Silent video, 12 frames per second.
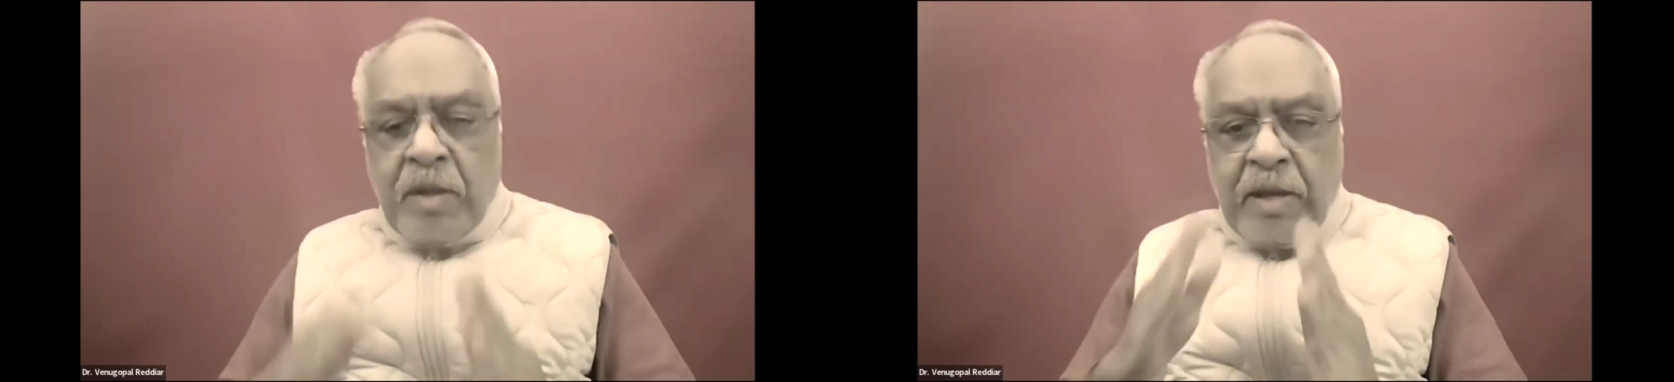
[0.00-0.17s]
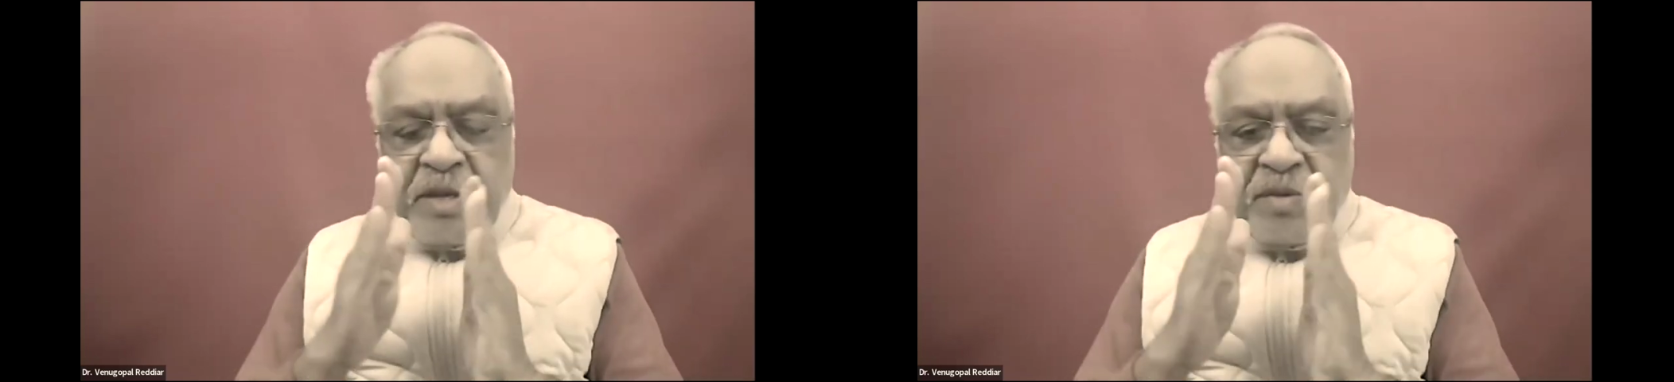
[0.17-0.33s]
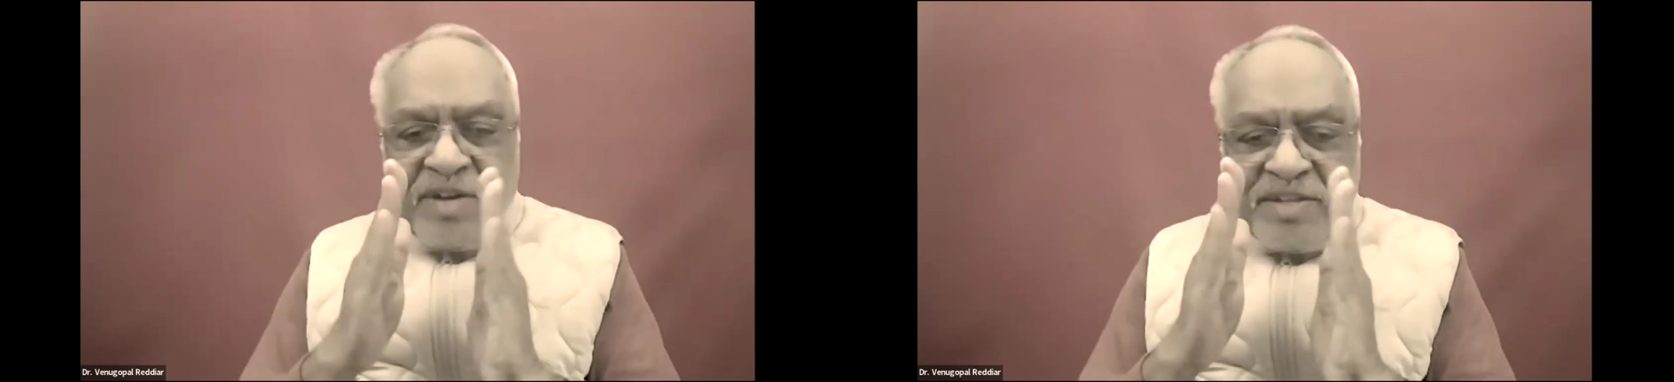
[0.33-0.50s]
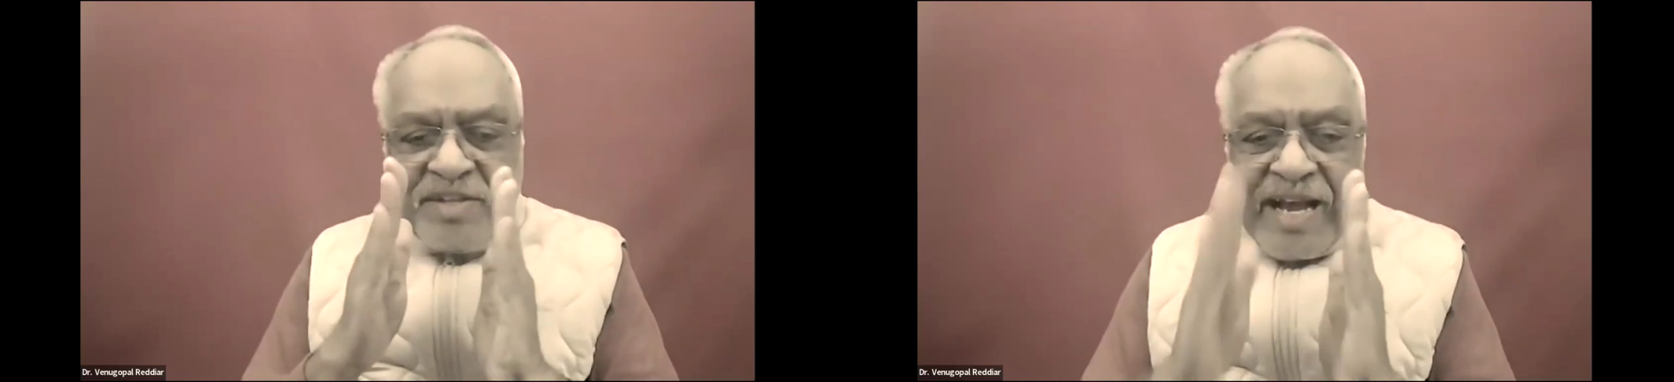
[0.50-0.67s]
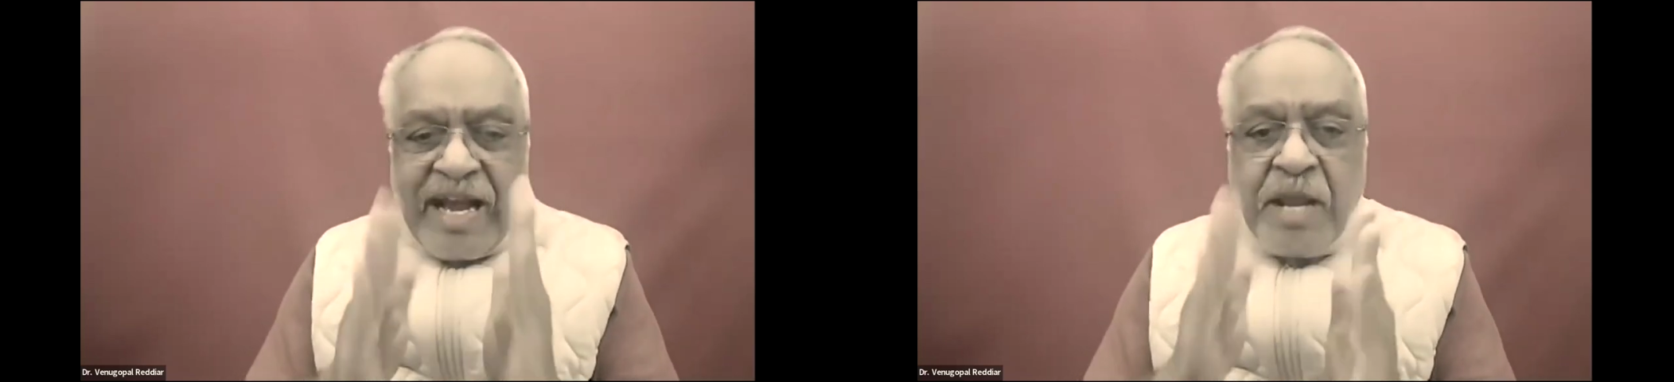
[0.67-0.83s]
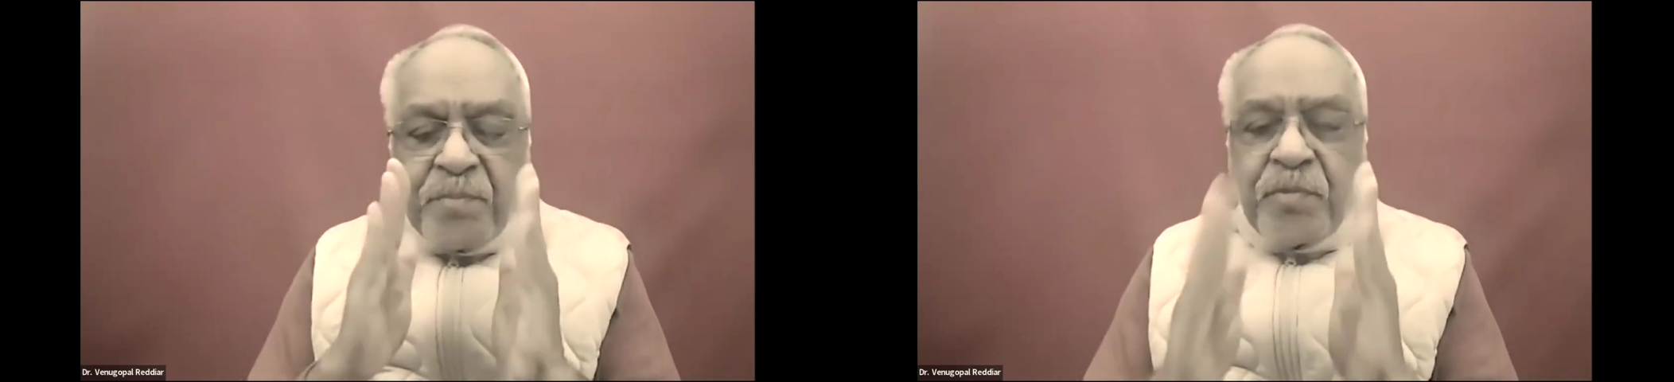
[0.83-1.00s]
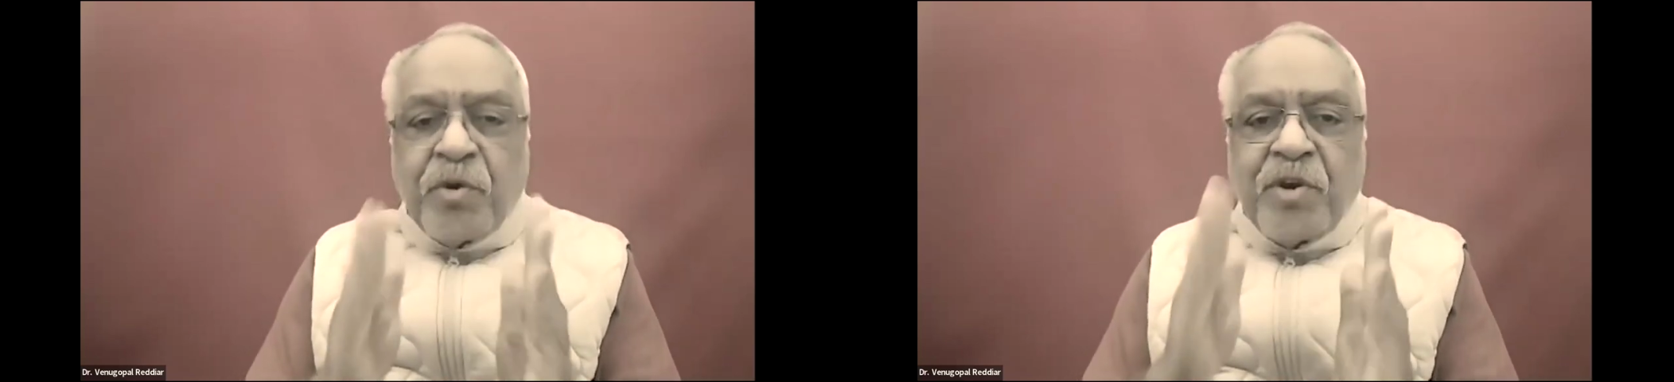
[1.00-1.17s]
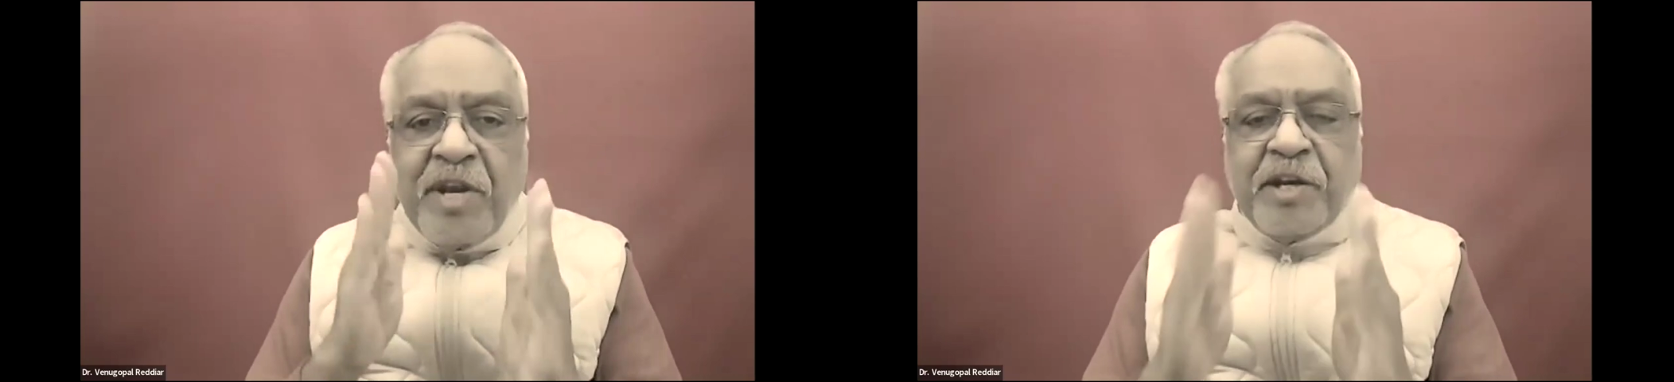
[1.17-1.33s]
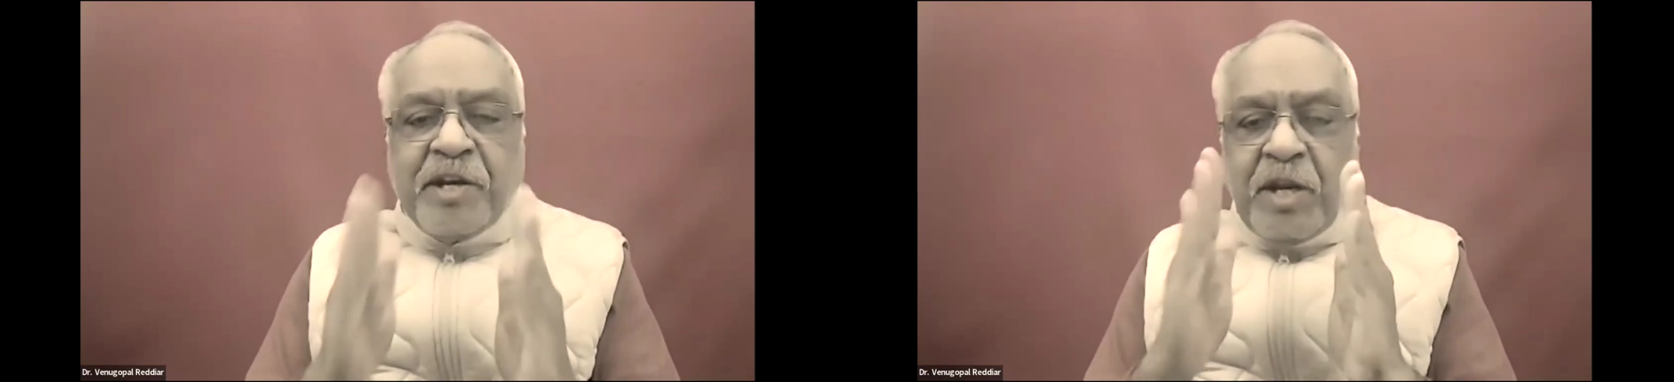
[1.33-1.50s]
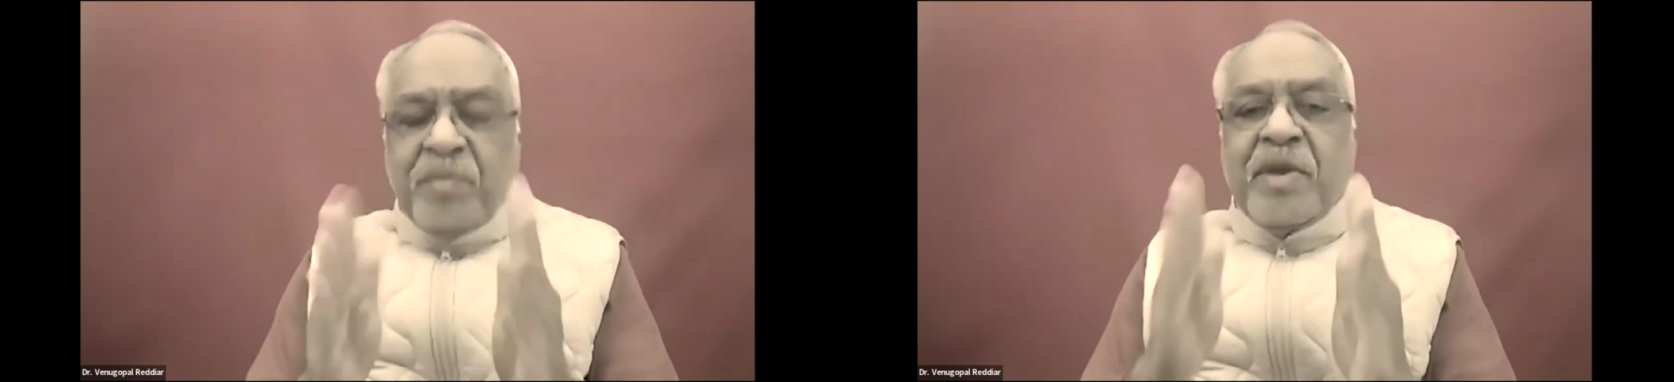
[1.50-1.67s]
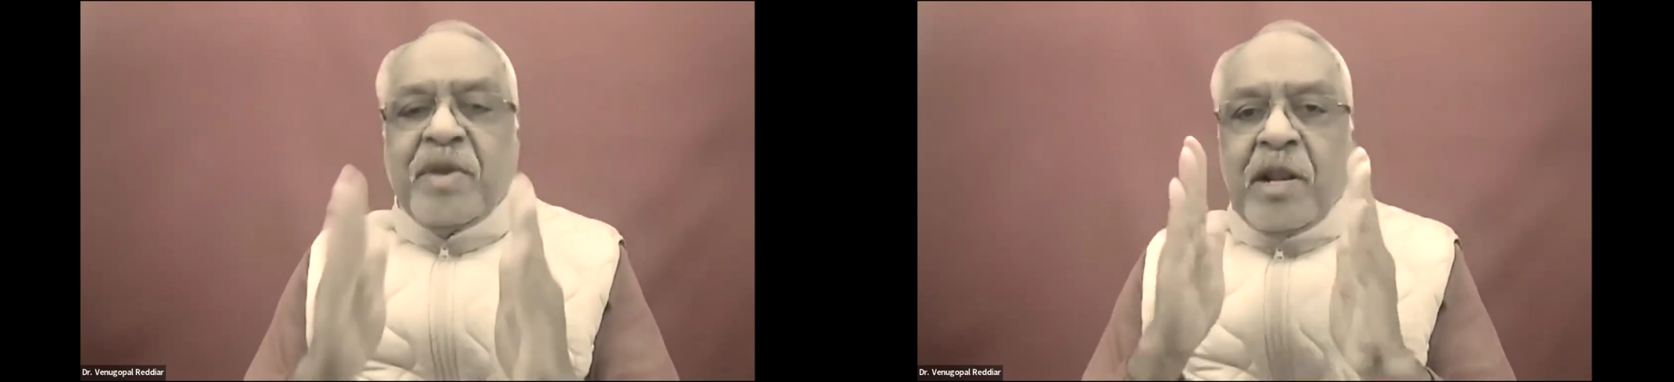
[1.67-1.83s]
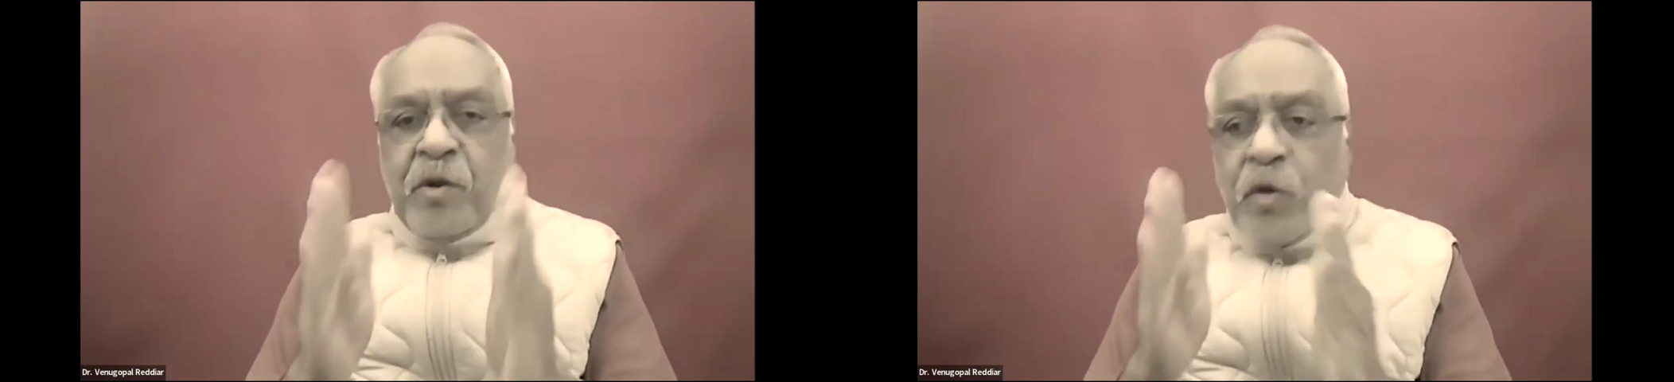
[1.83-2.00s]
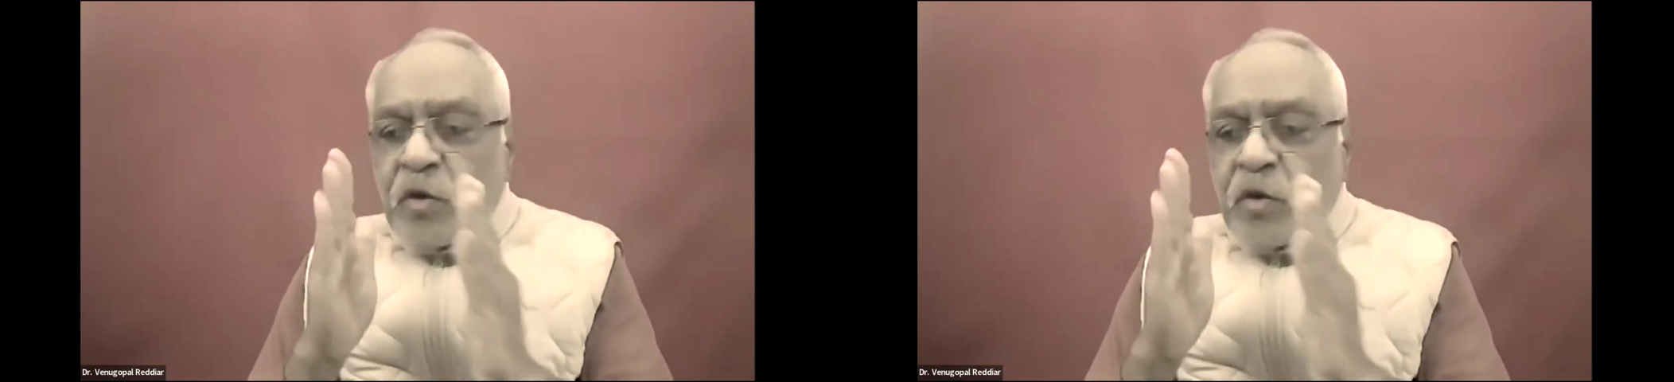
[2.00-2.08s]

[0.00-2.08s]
And he was in hyponatremia,